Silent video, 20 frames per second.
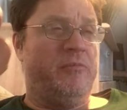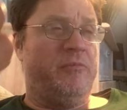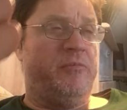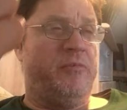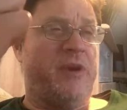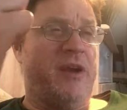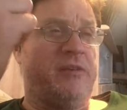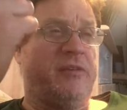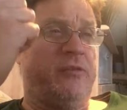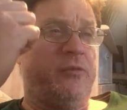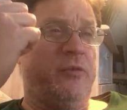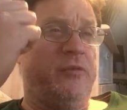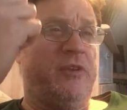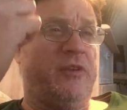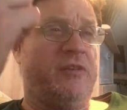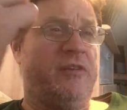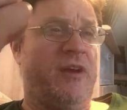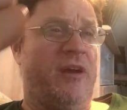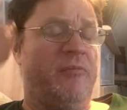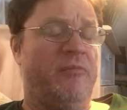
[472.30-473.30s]
practice with the
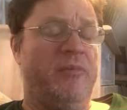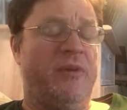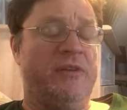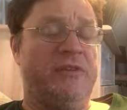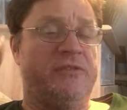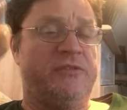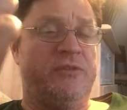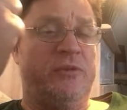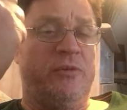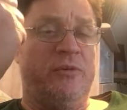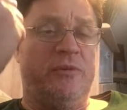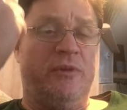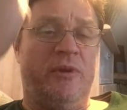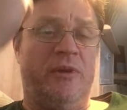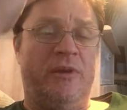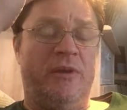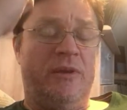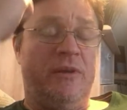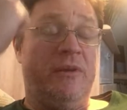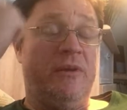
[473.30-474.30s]
dumbbells to
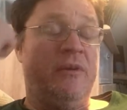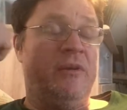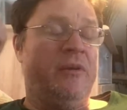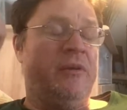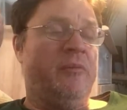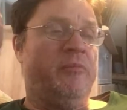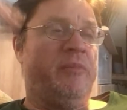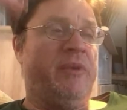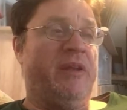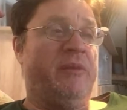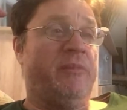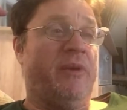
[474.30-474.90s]
build